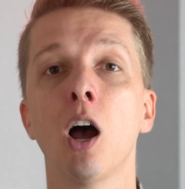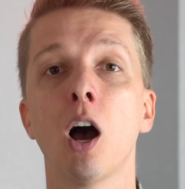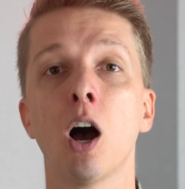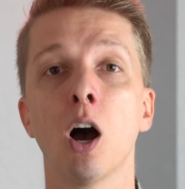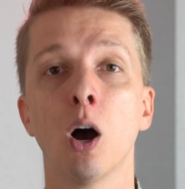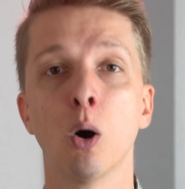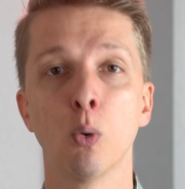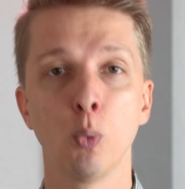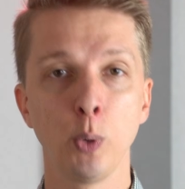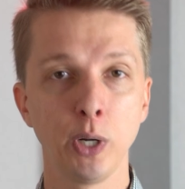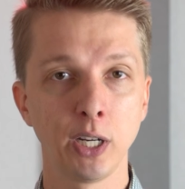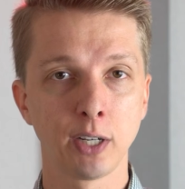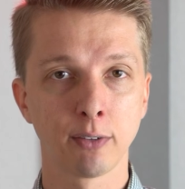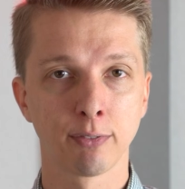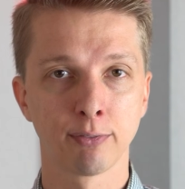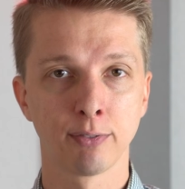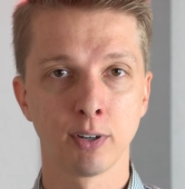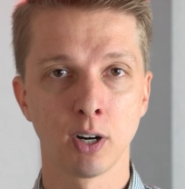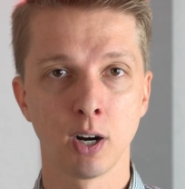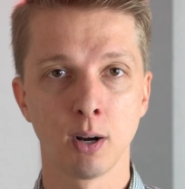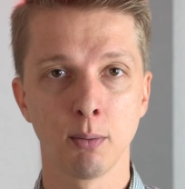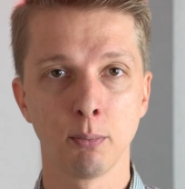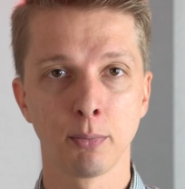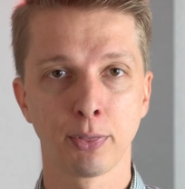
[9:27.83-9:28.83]
A week
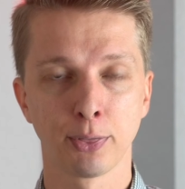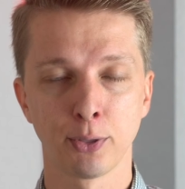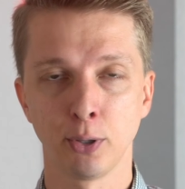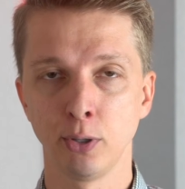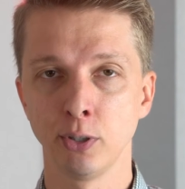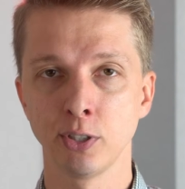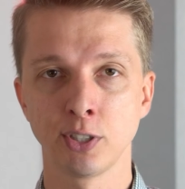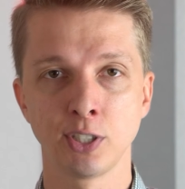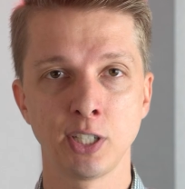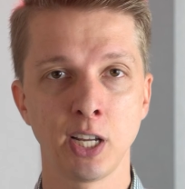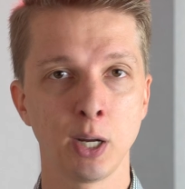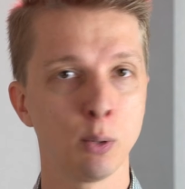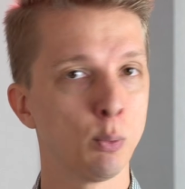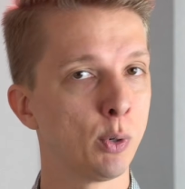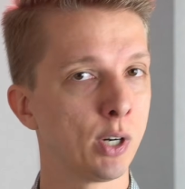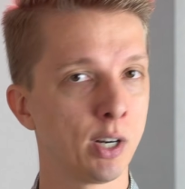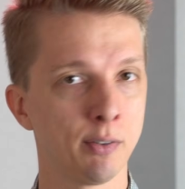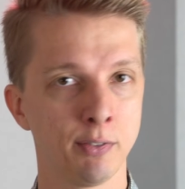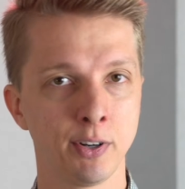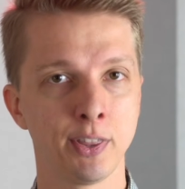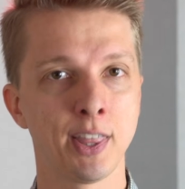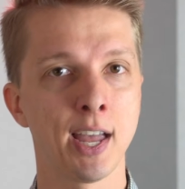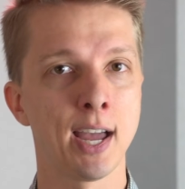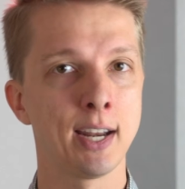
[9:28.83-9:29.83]
from Thursday,
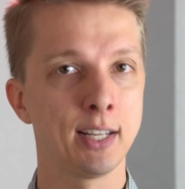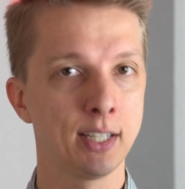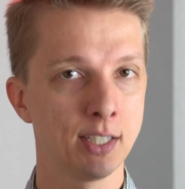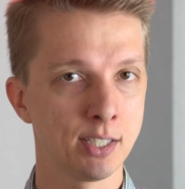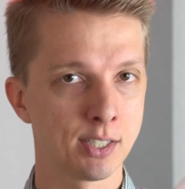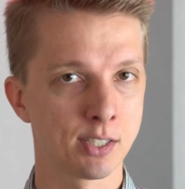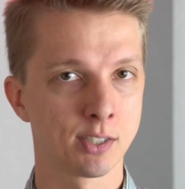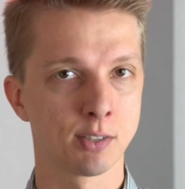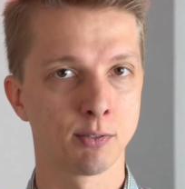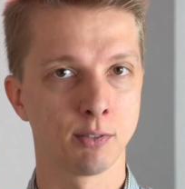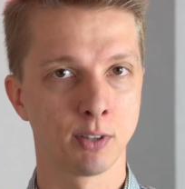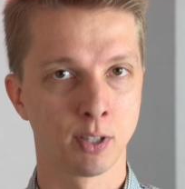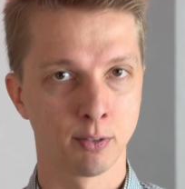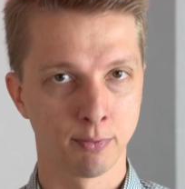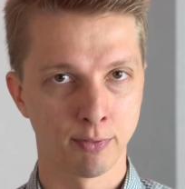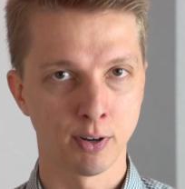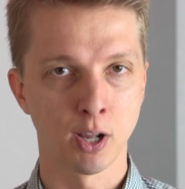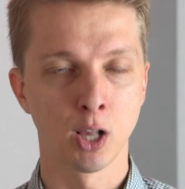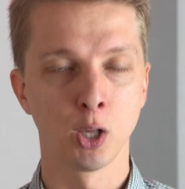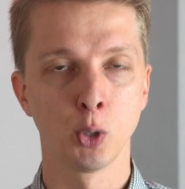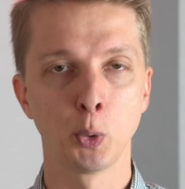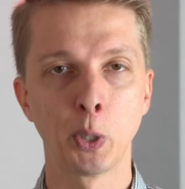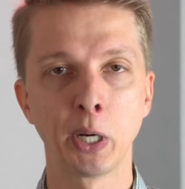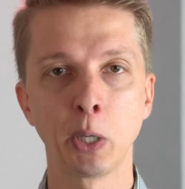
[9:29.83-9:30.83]
whatever that is, the
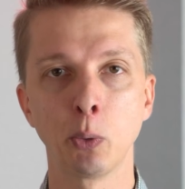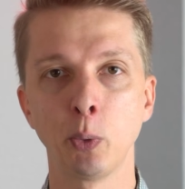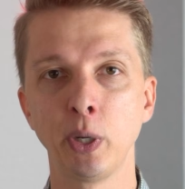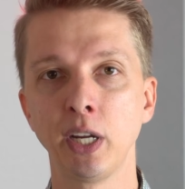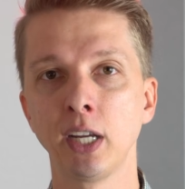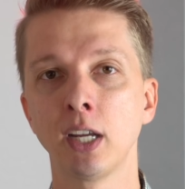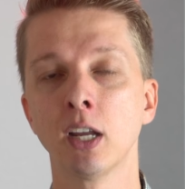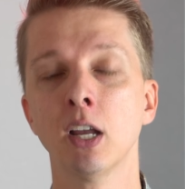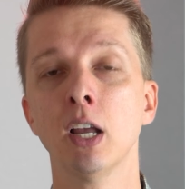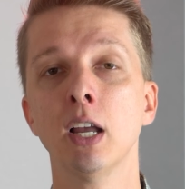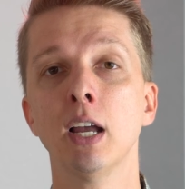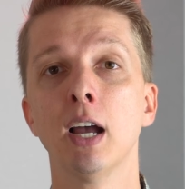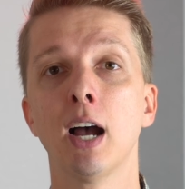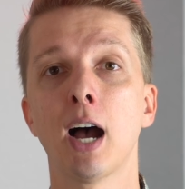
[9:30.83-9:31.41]
following week,